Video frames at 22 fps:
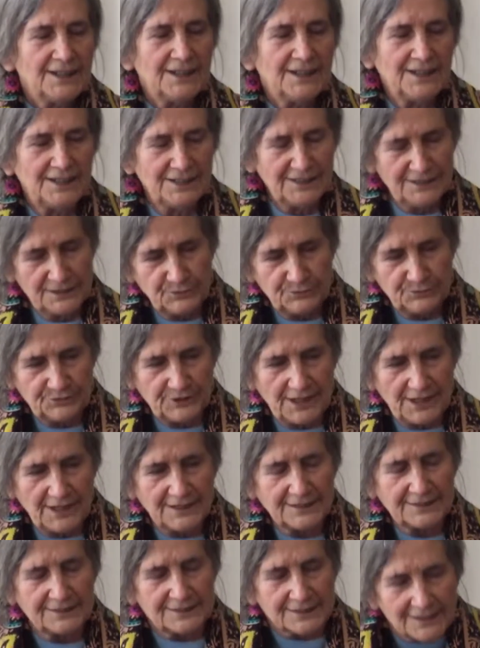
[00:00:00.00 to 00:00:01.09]
and in
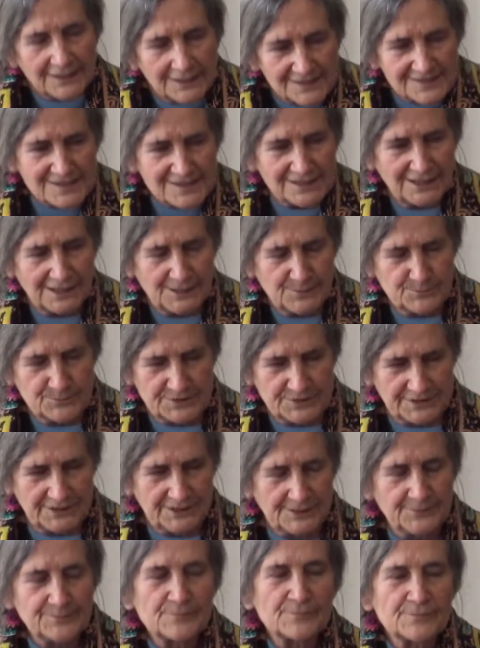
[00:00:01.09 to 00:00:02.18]
fact, as an
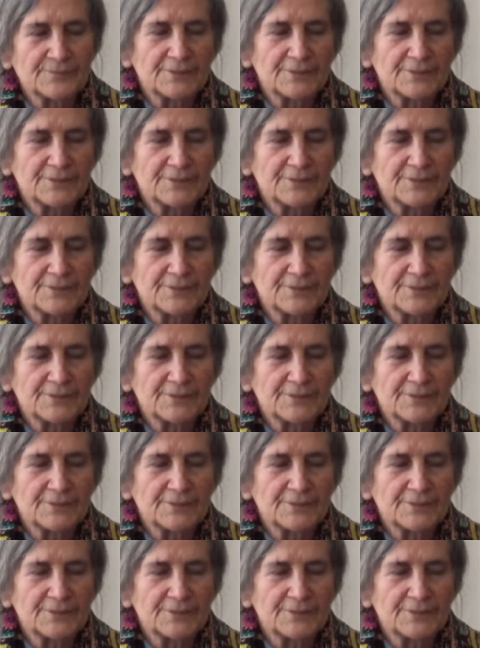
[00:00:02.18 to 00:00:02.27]
MD,